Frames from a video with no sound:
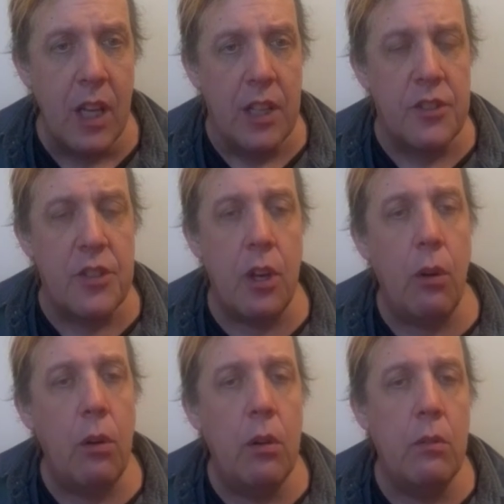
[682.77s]

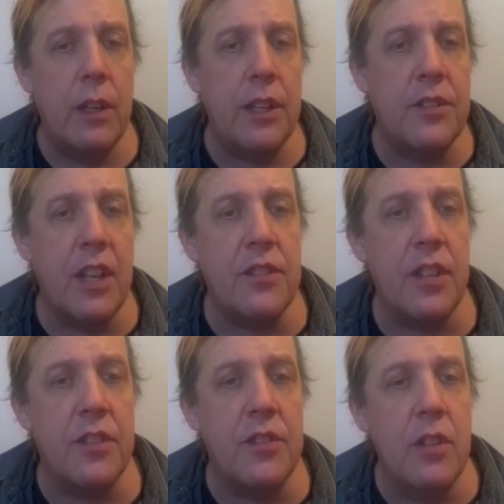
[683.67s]
so what he says
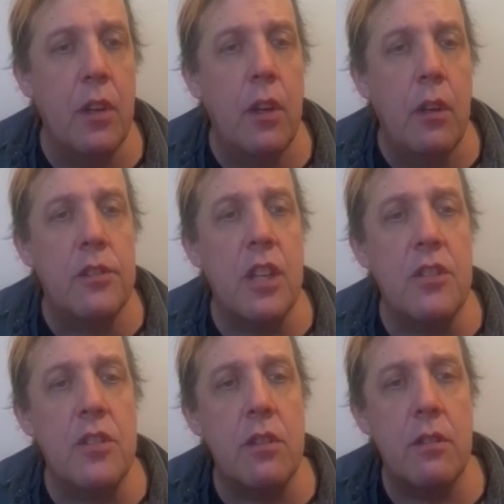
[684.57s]
is
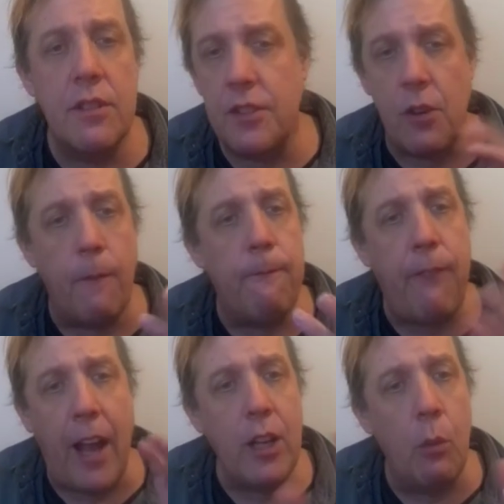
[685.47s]
since this is our
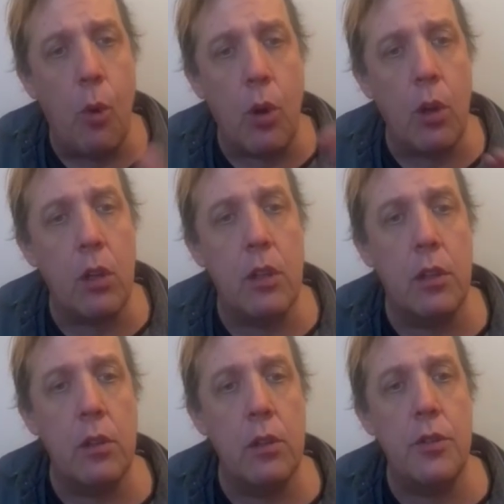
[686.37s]
final moral
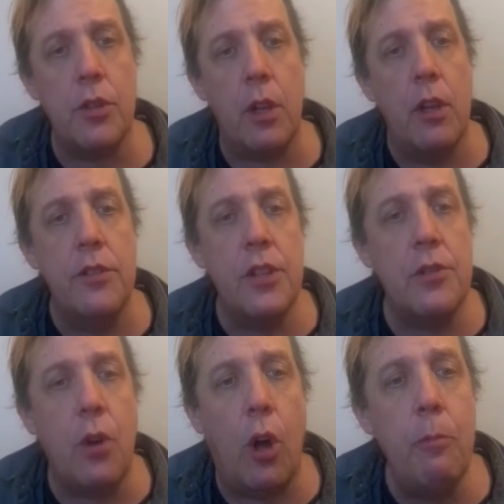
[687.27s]
conclusion,
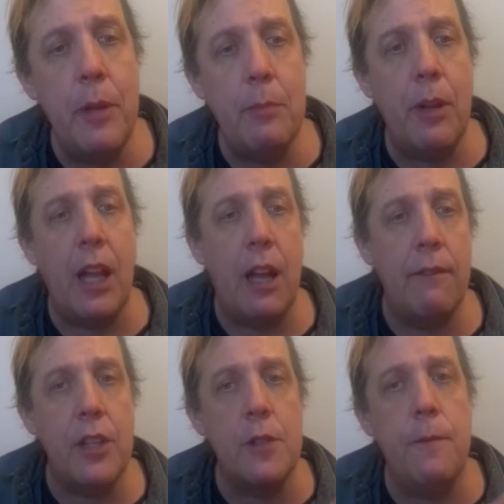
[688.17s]
since all people
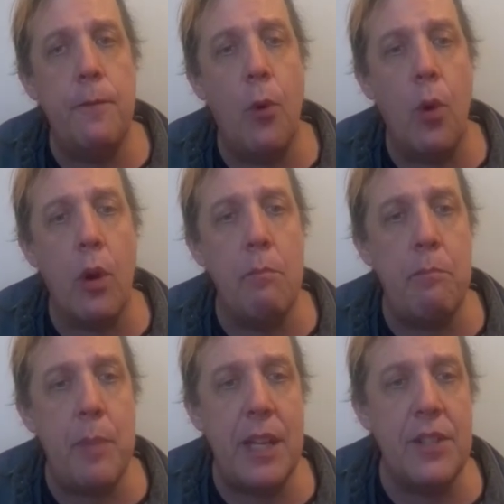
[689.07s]
have these four
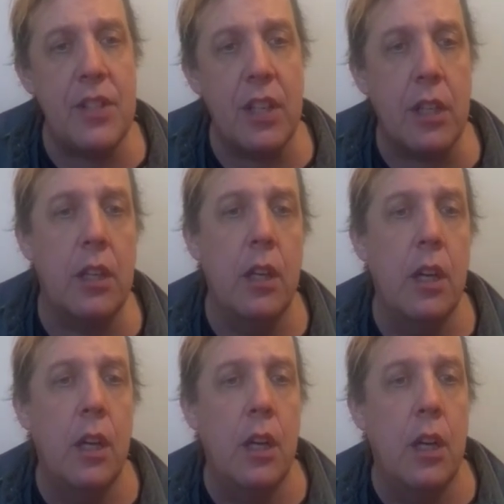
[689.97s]
basic
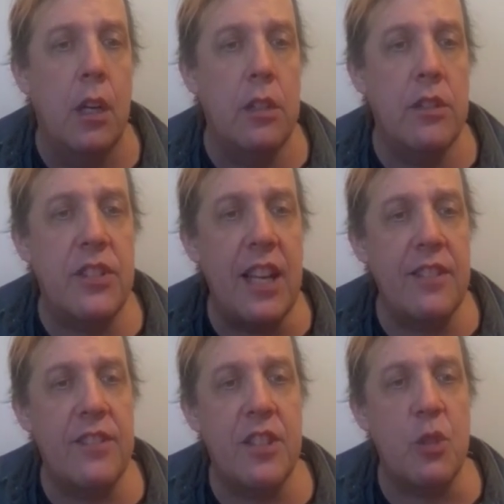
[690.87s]

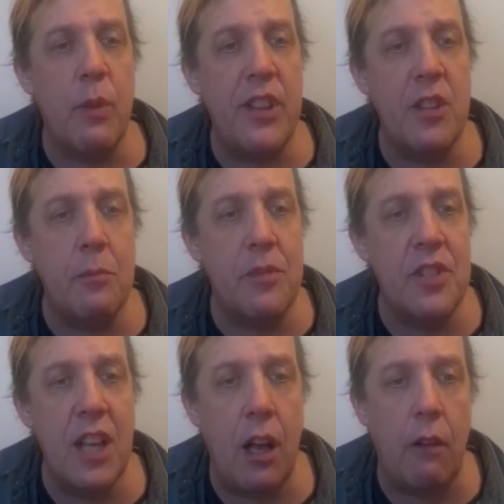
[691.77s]
senses within
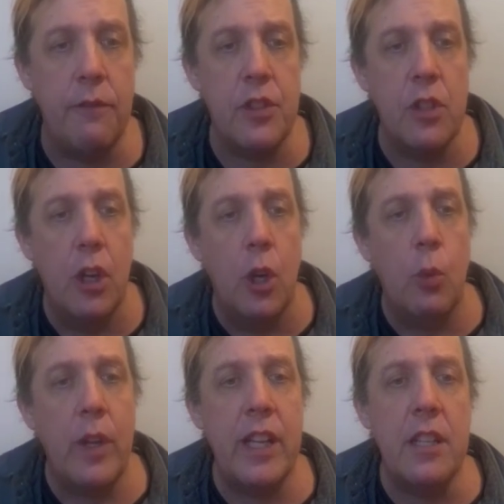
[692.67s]
themselves,
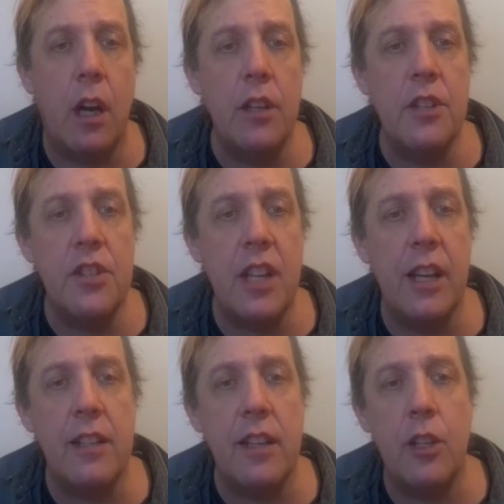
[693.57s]
we need to
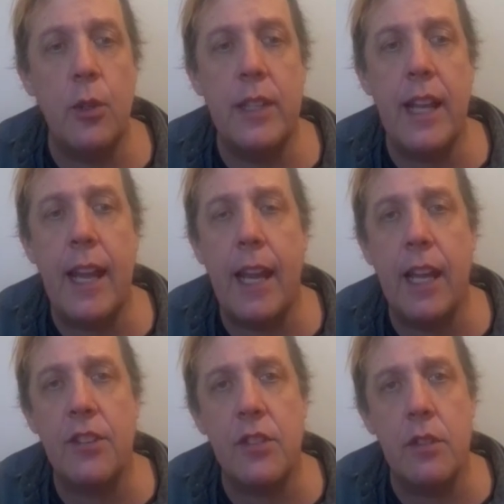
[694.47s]
understand how to
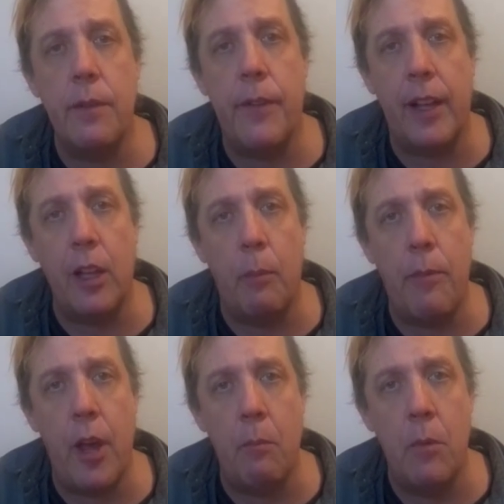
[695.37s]
enhance and develop
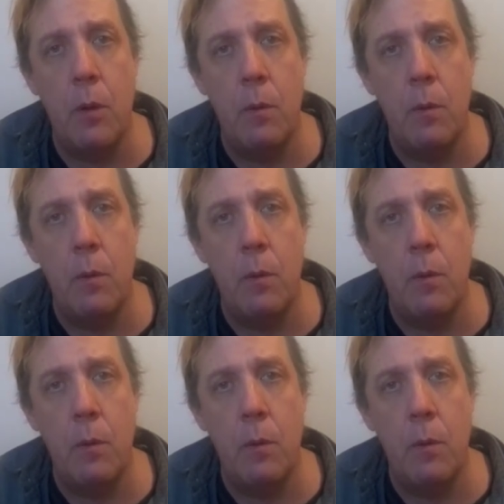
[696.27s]
them.